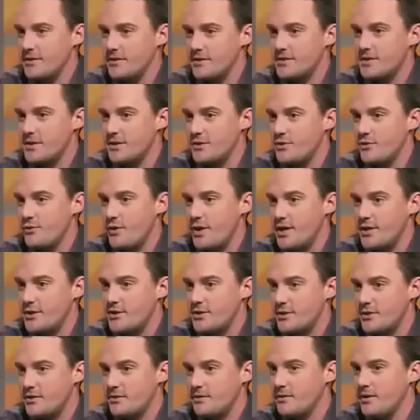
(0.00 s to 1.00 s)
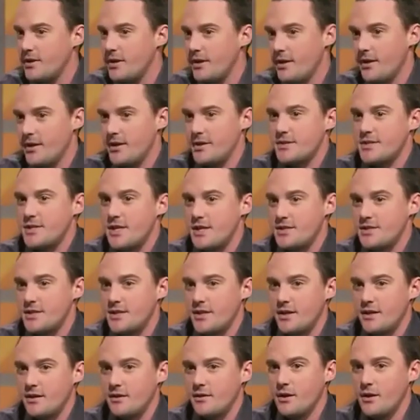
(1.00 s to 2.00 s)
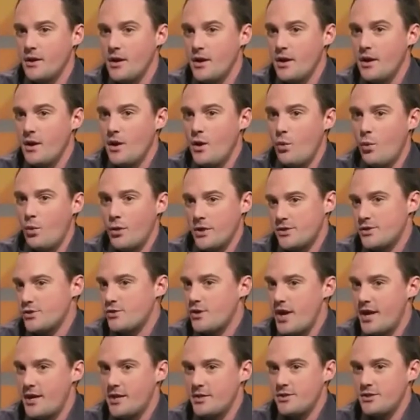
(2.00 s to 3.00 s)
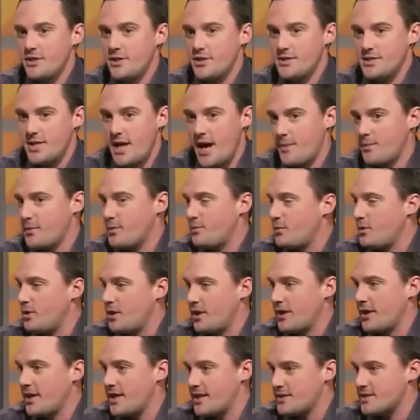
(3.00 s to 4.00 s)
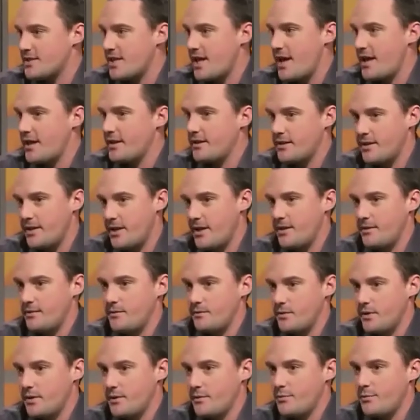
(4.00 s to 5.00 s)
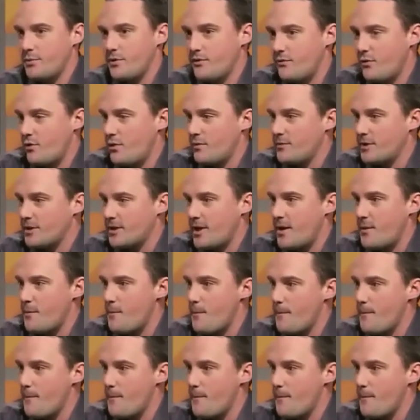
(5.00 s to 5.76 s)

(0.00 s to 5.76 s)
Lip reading: situation, assessing what strategy is optimal against that, and then performing that.